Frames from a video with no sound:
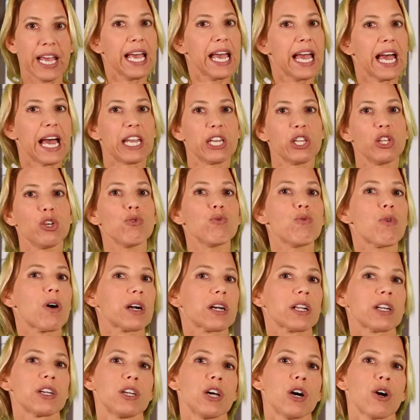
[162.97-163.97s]
and you want
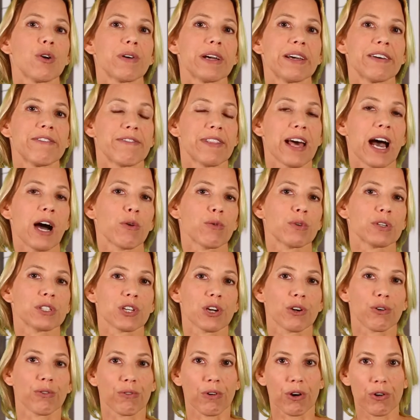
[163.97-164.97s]
to know if that was
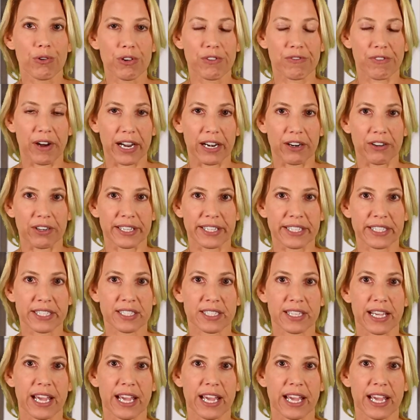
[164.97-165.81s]
coronavirus